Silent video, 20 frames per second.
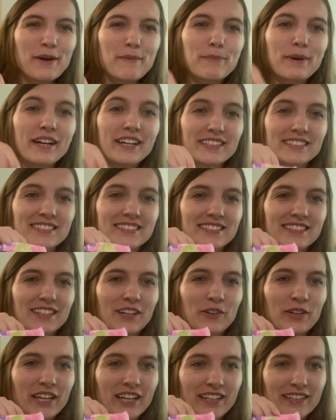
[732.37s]
but
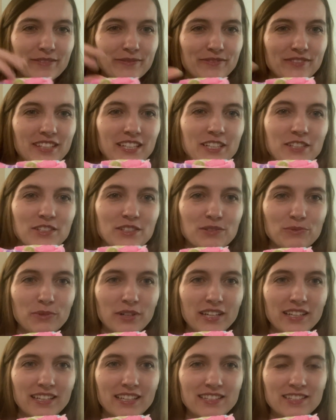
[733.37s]
okay, here's
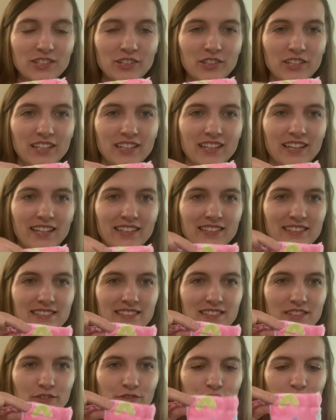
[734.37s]
what it's looking like. This
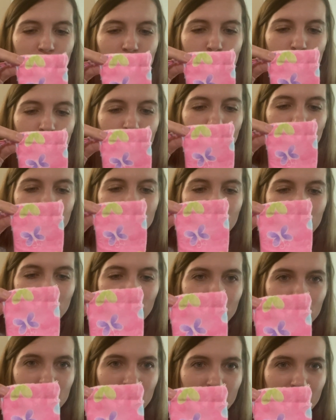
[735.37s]
is the first prototype
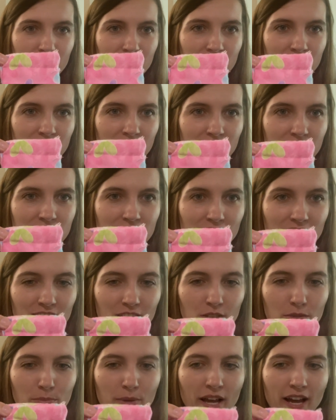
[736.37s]
I've done. It's a
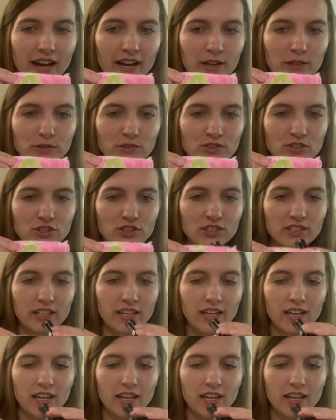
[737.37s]
little pouch